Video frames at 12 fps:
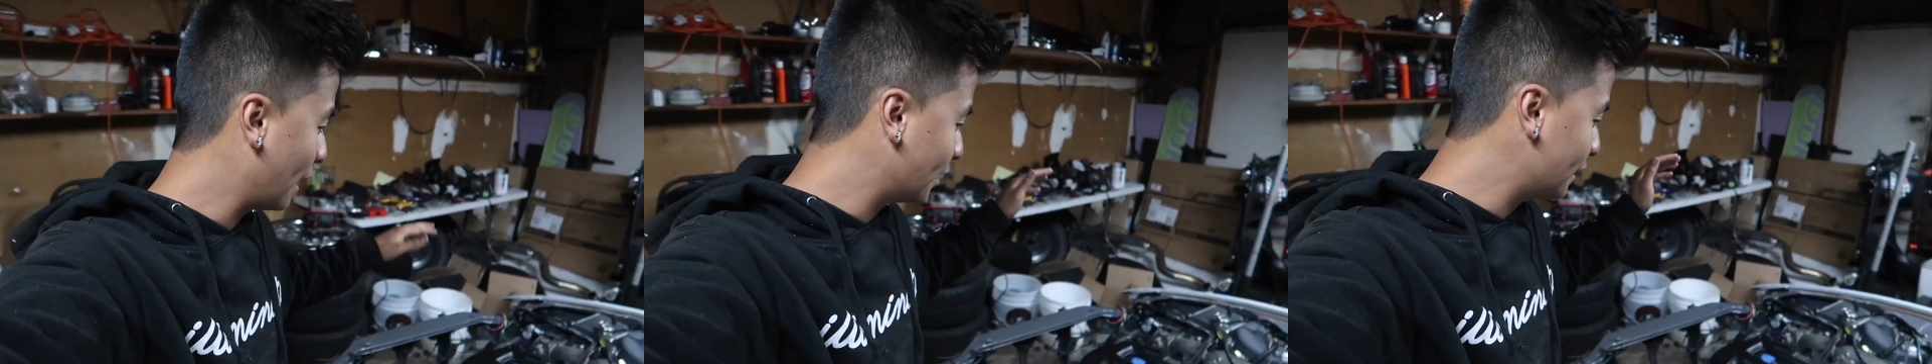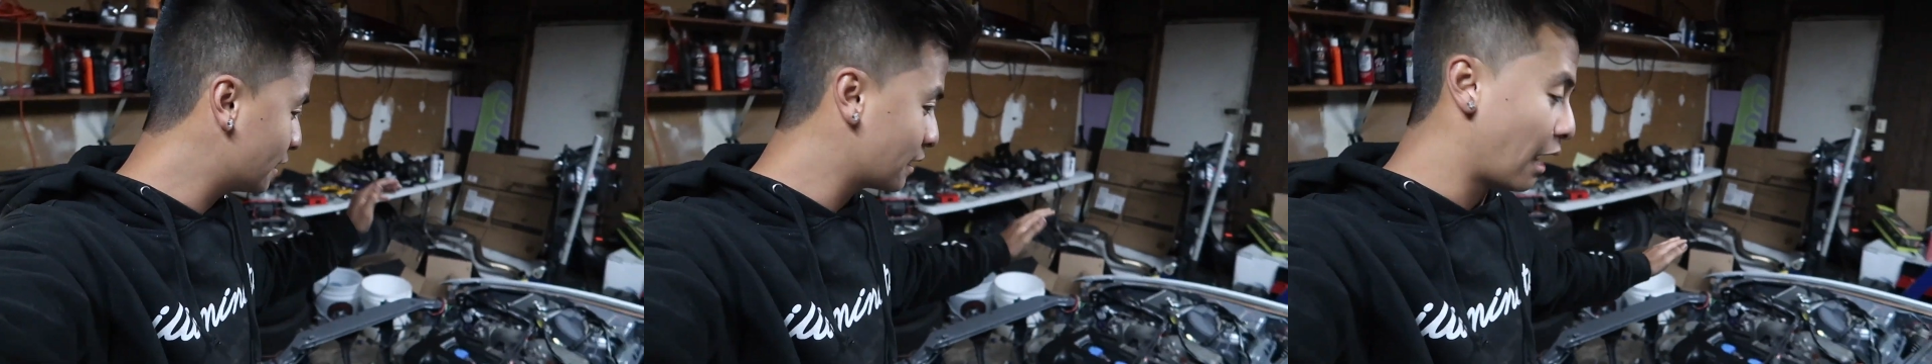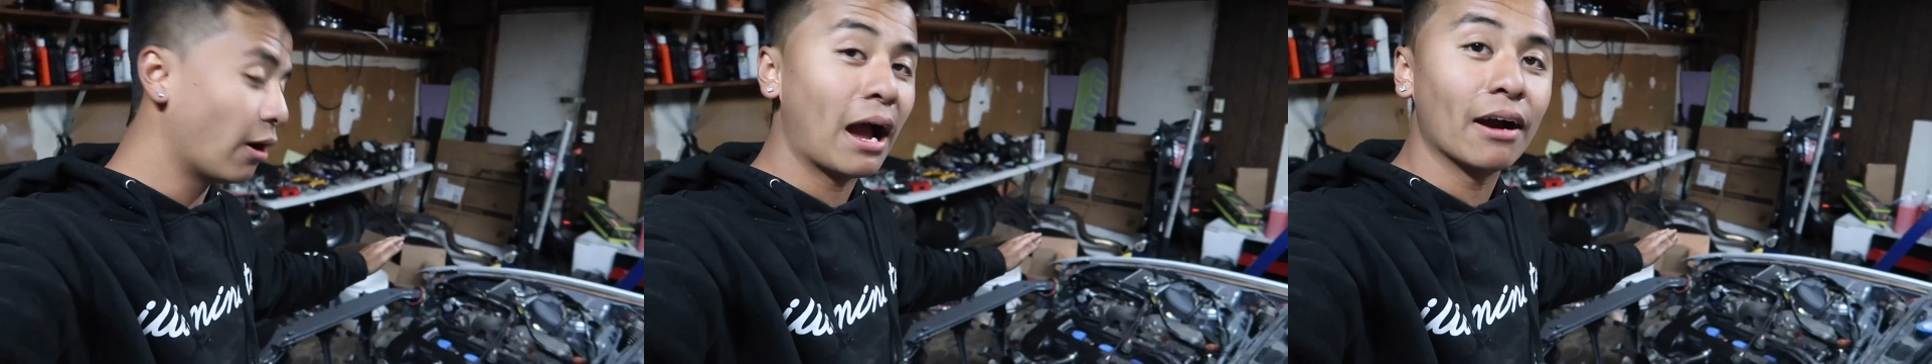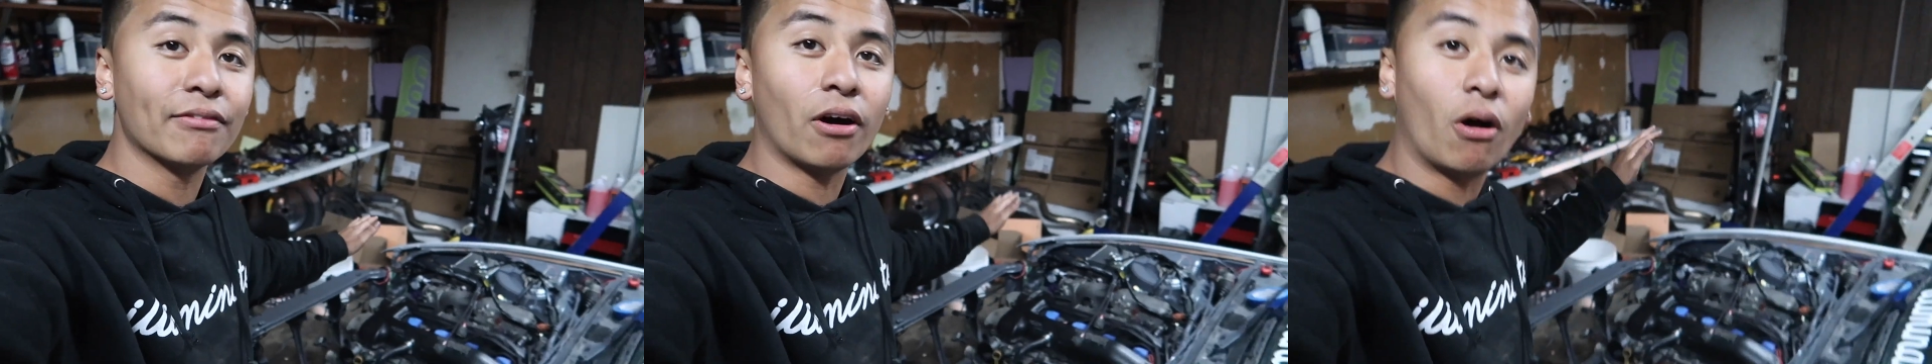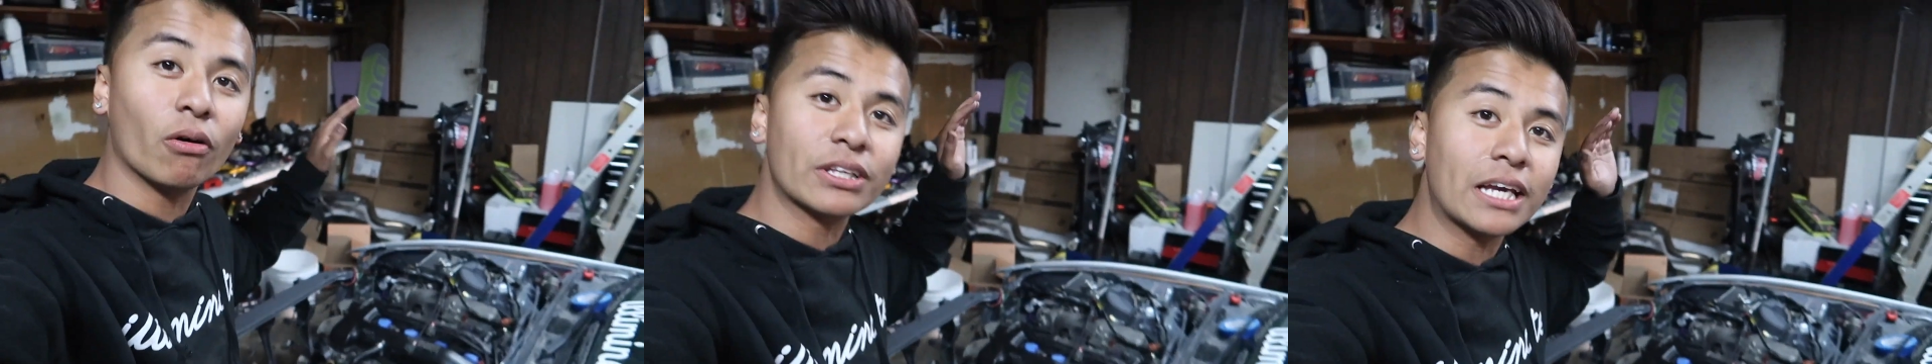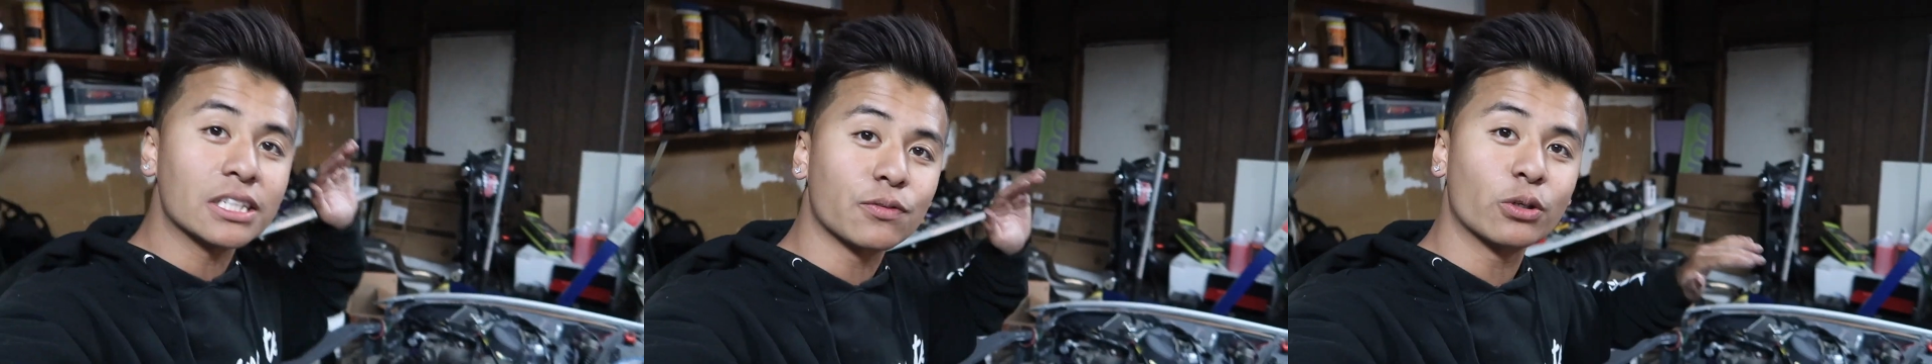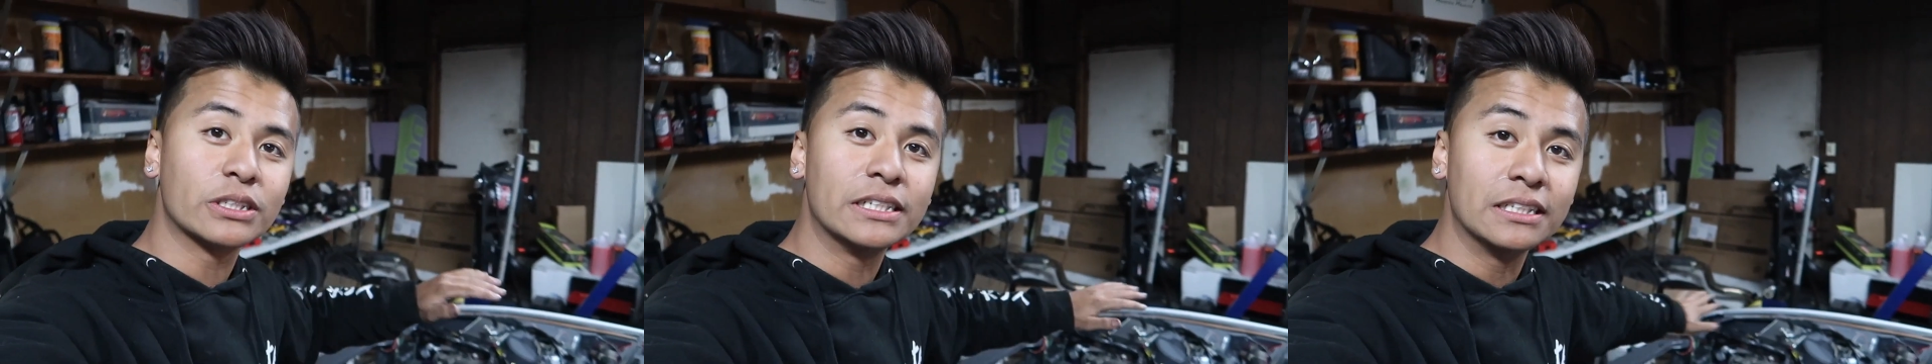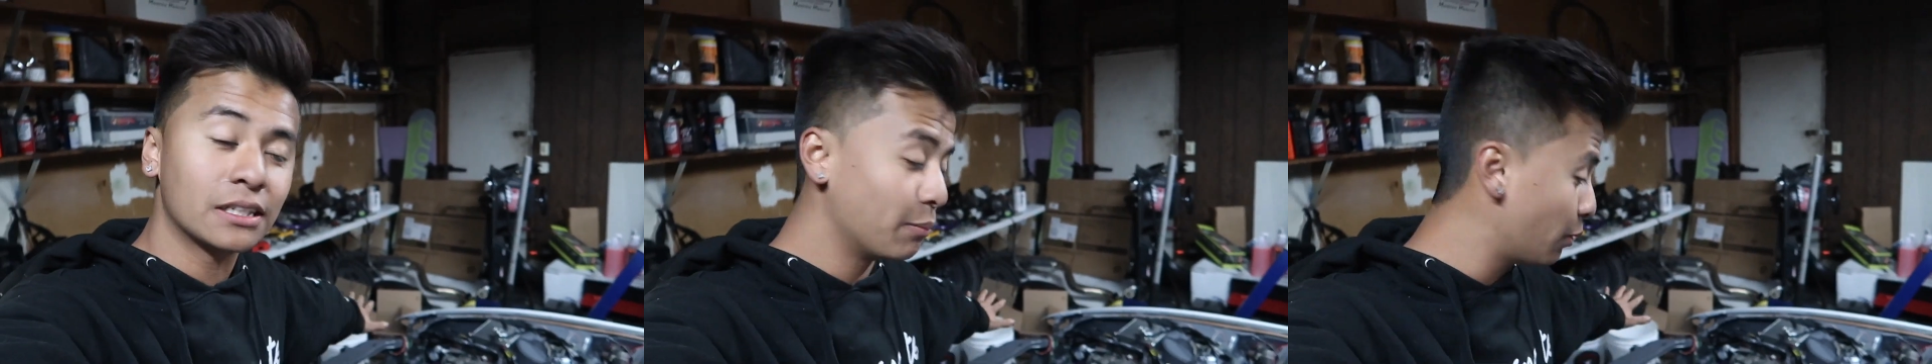at least I'll have all the
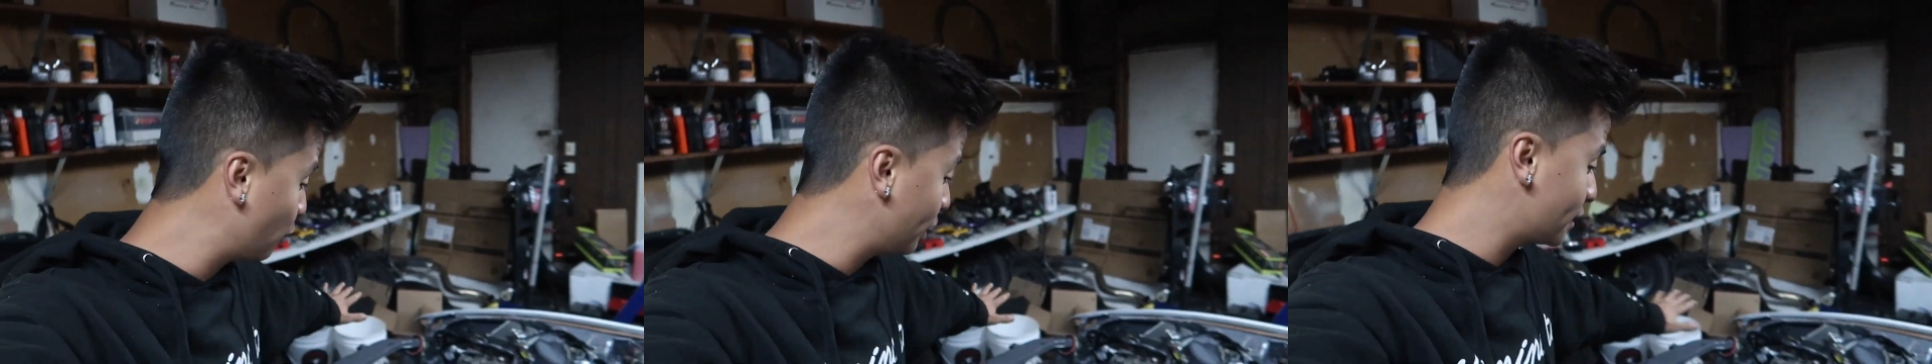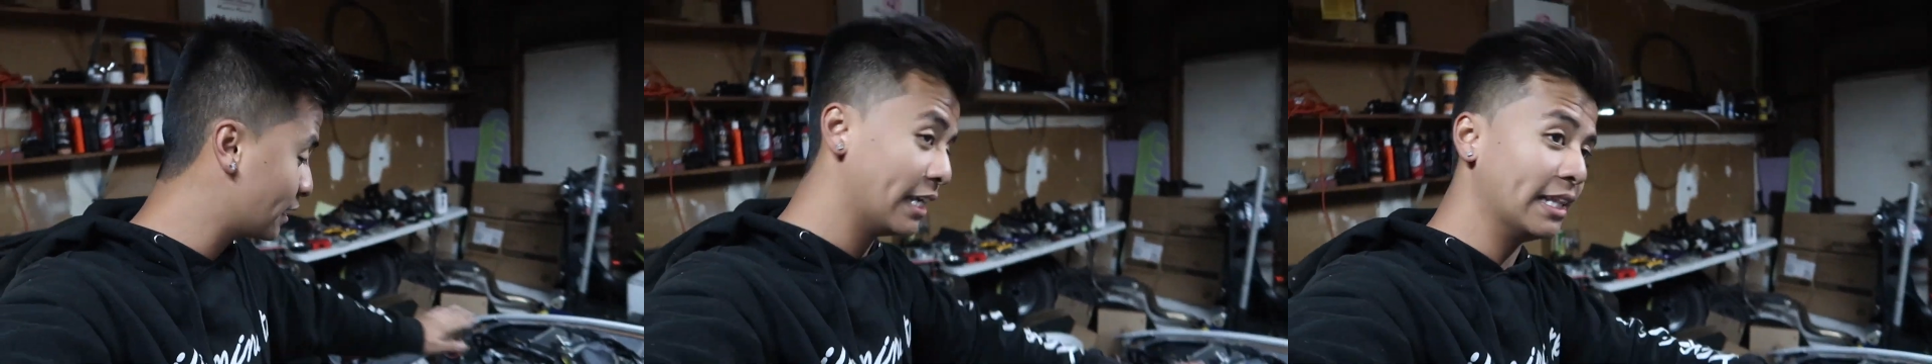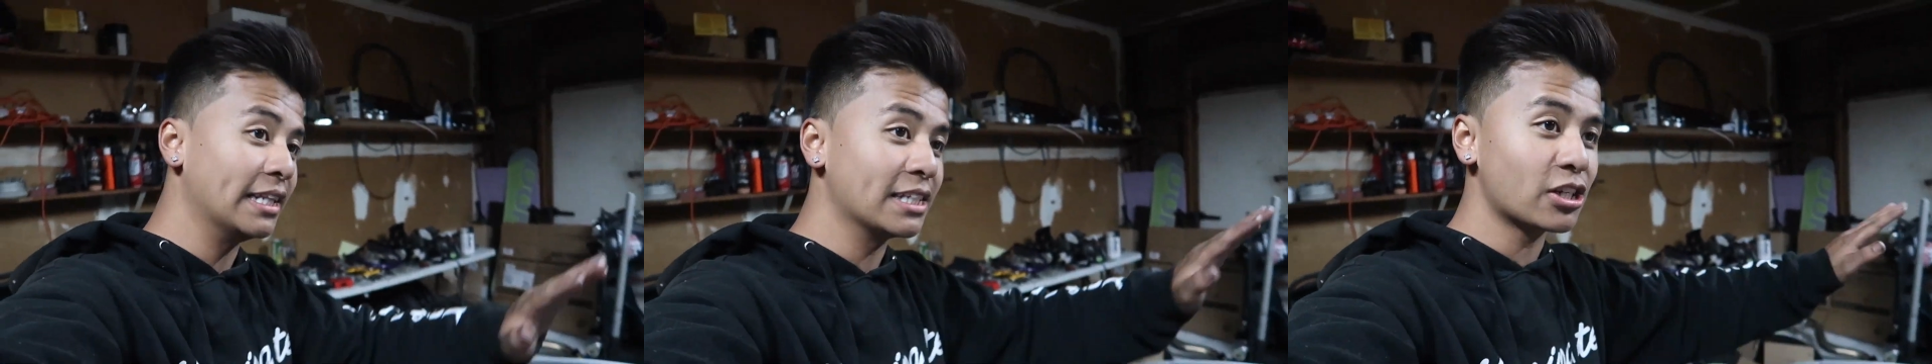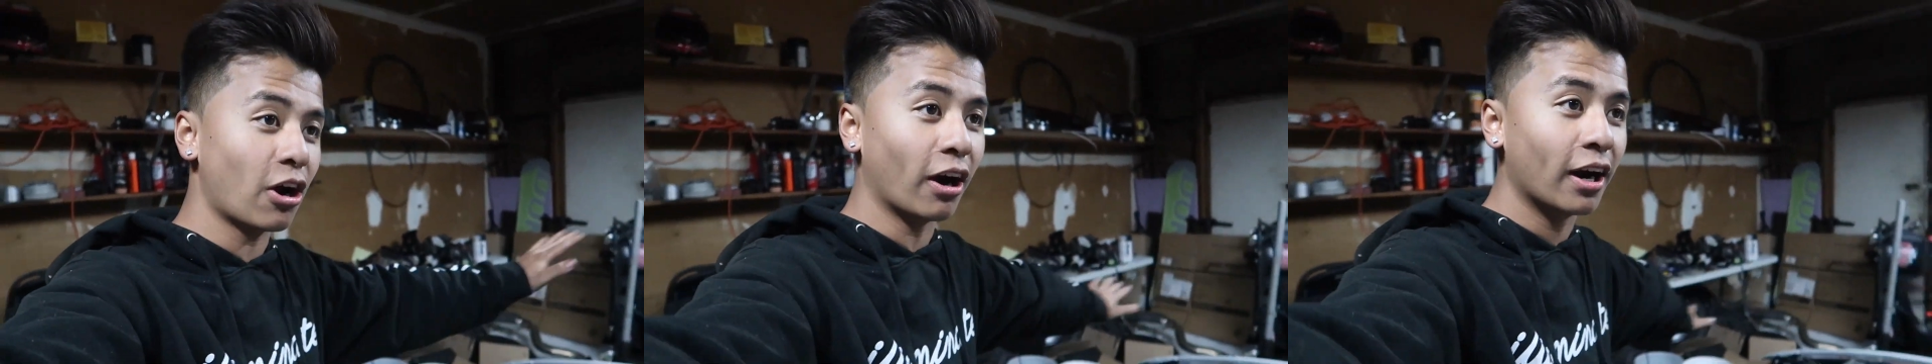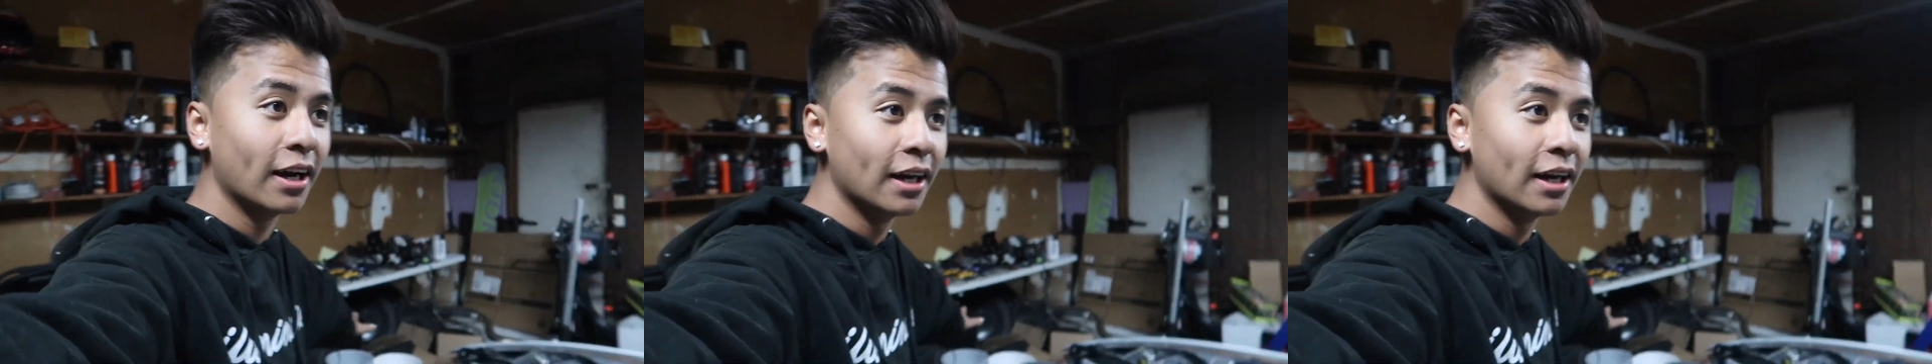S14 components in this car